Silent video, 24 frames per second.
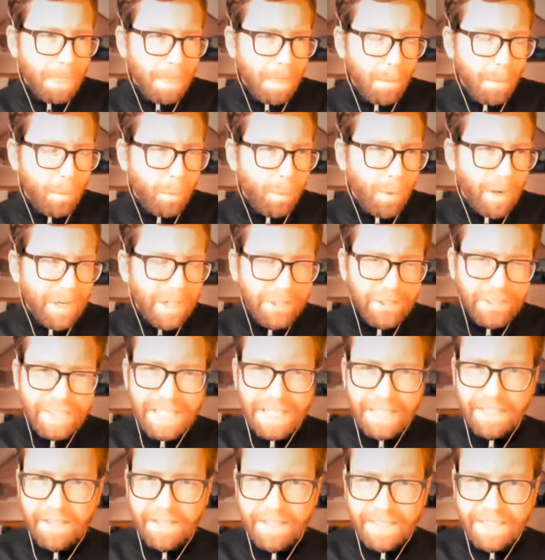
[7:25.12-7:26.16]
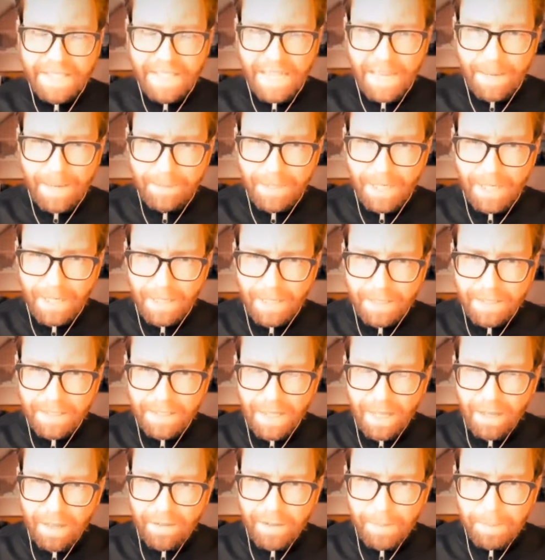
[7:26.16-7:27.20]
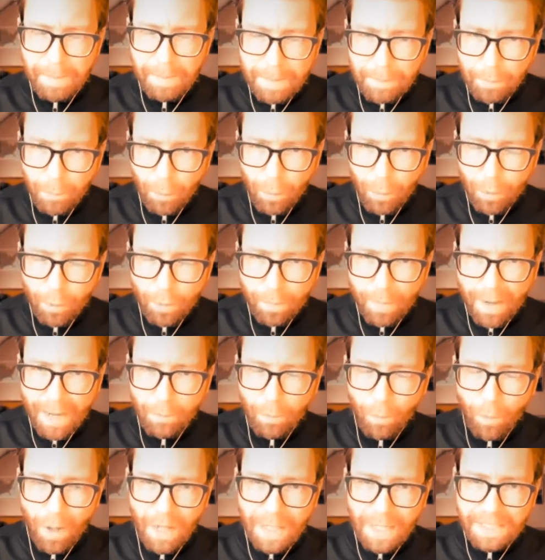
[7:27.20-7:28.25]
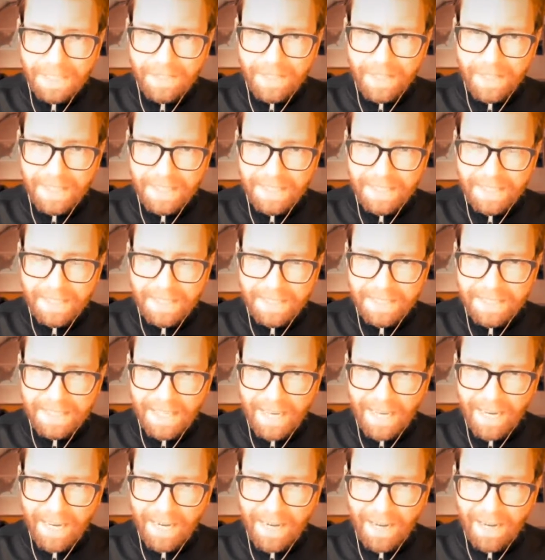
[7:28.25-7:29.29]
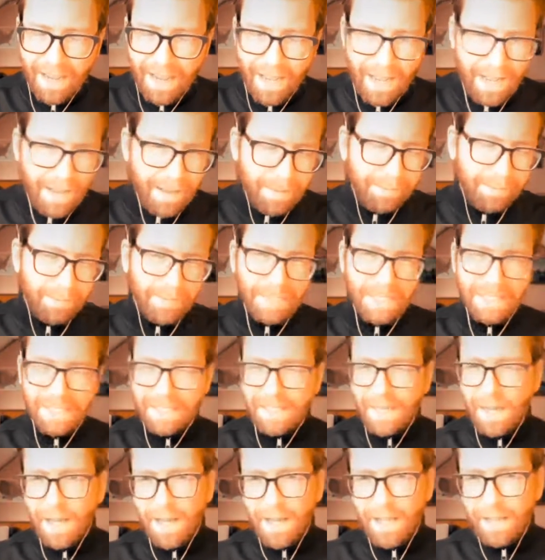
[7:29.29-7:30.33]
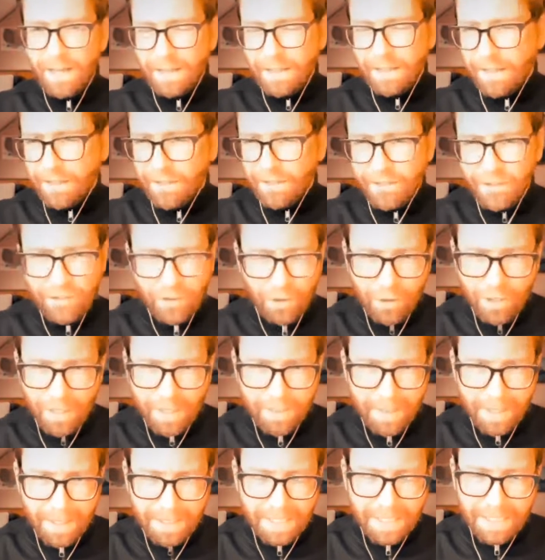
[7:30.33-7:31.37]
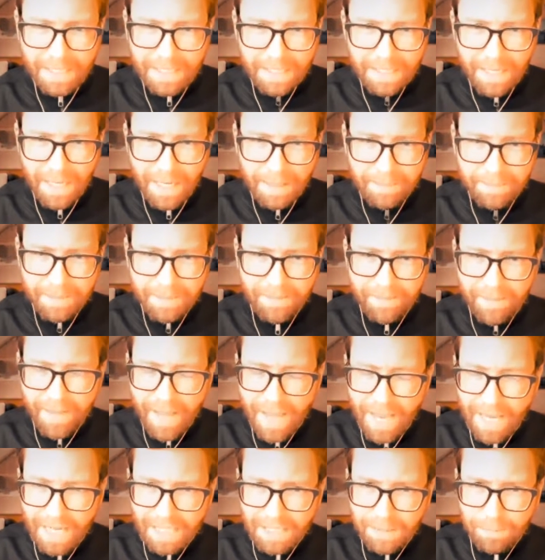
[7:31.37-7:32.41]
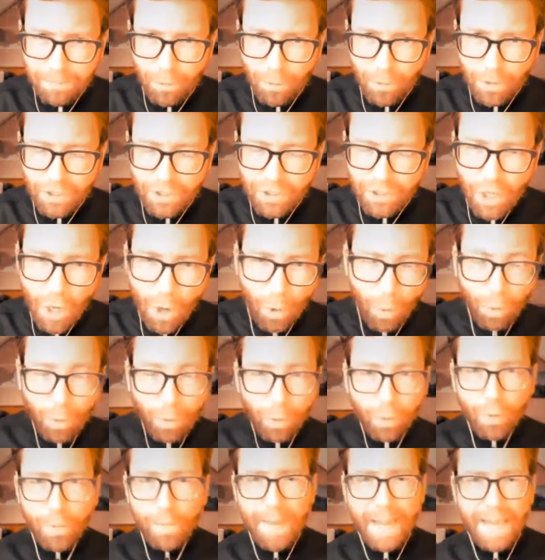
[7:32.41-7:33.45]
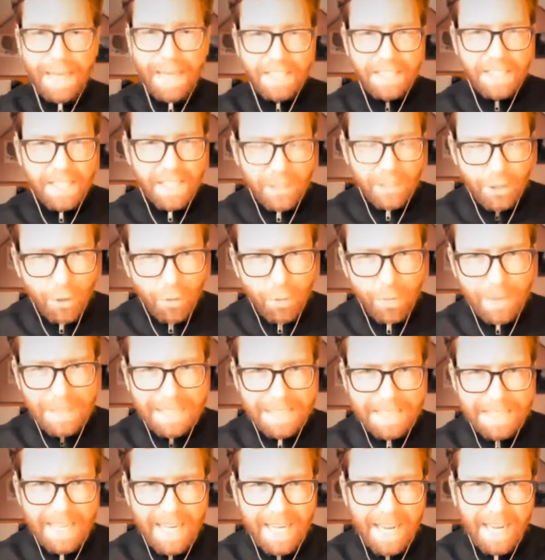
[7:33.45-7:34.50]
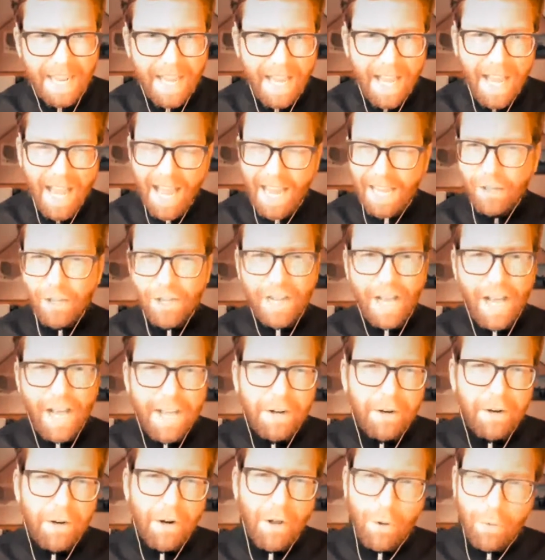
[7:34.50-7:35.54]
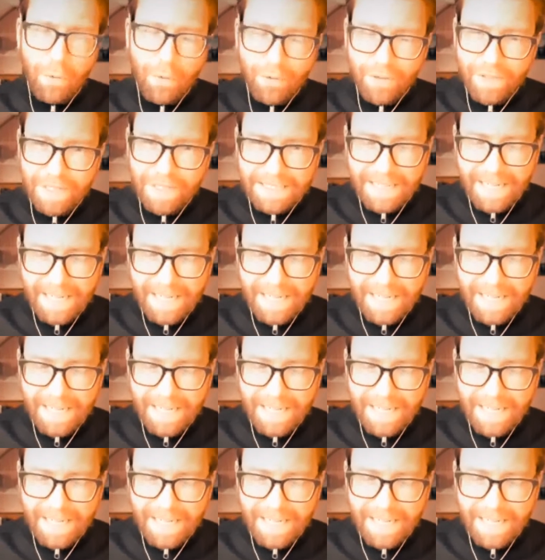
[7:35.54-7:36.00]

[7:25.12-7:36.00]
what do you say to the skeptics, the people who might watch this and say, I'm just not concerned about these types of exploits, or who may see you and say, hey, look, I don't know who this